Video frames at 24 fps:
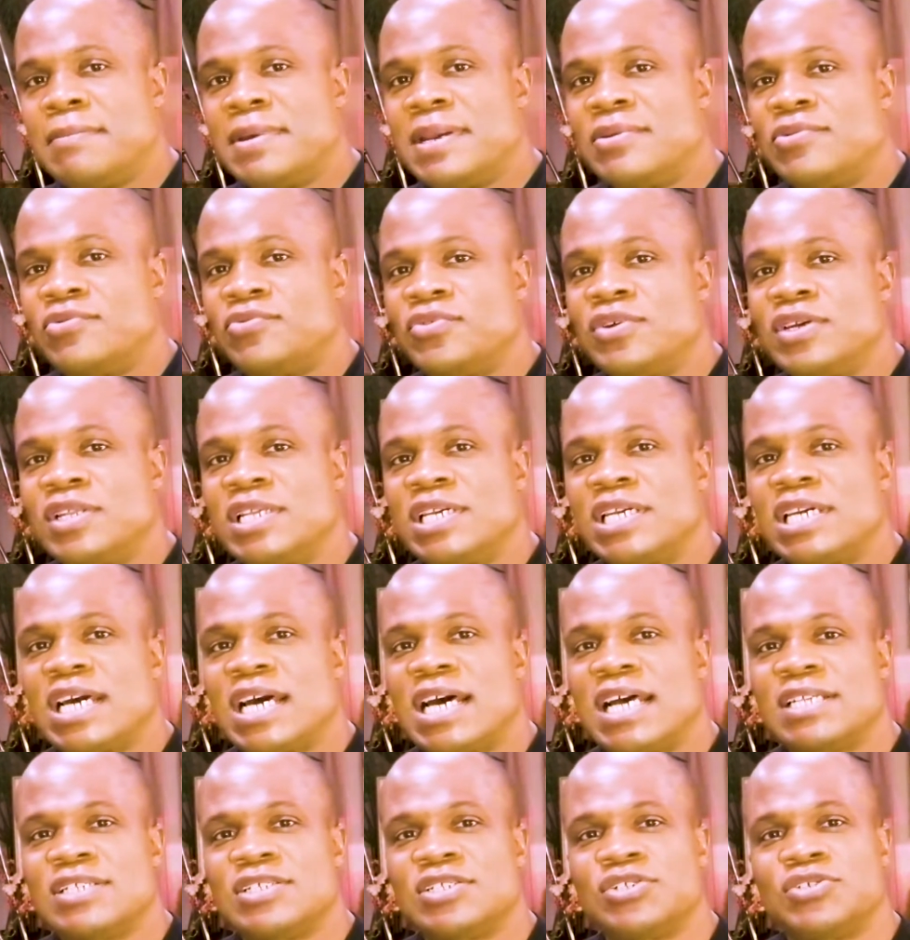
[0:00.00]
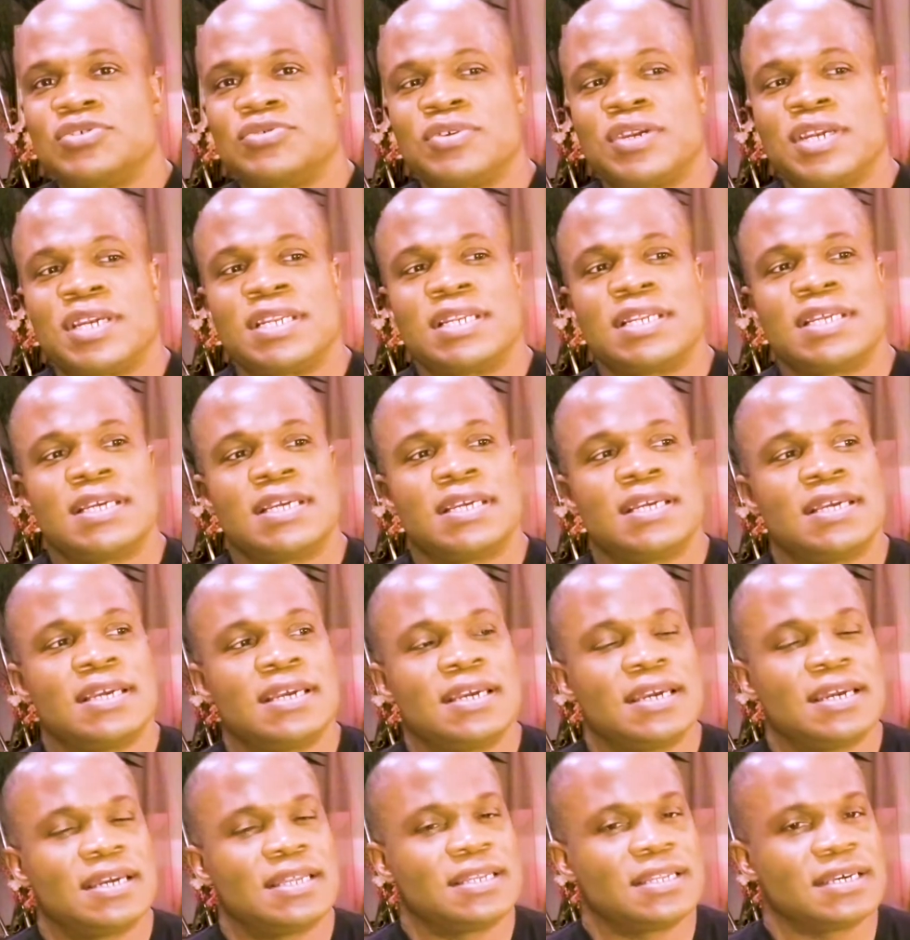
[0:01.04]
and really concentrate
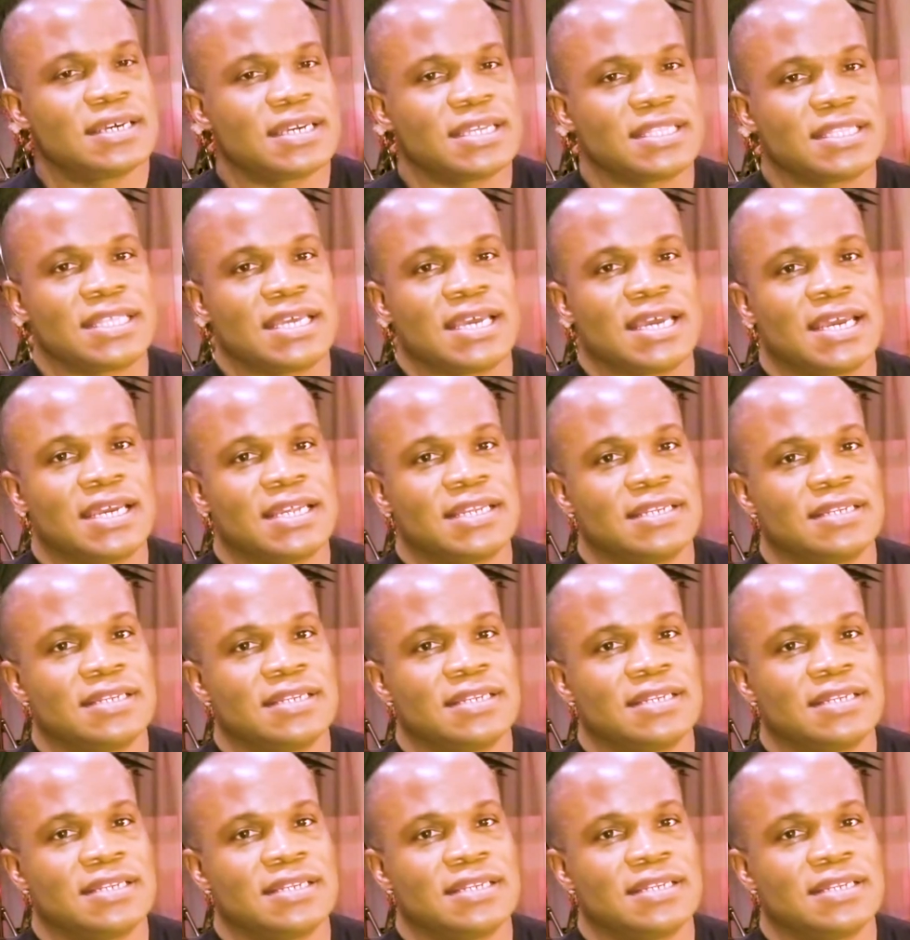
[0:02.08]
and look at that.